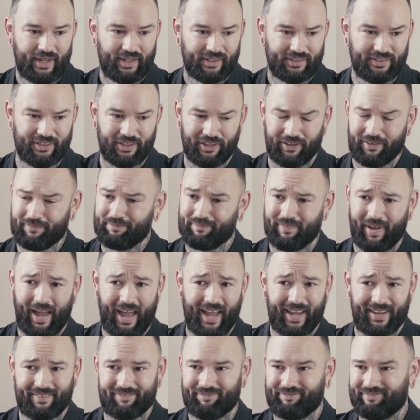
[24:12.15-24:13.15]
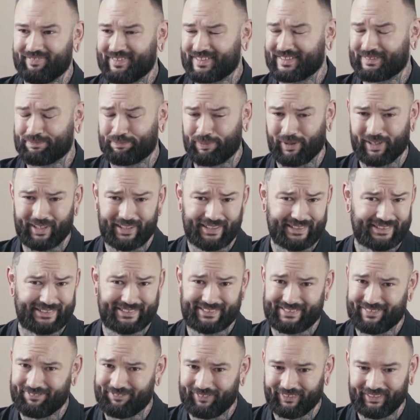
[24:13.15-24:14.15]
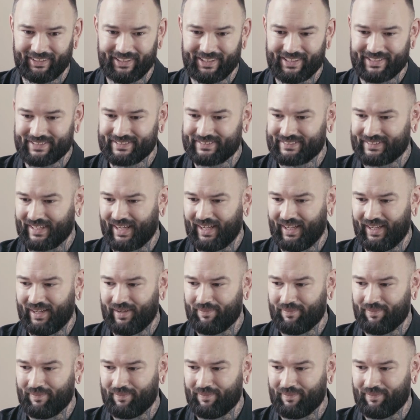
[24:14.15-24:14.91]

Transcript: you know, spreading syphilis,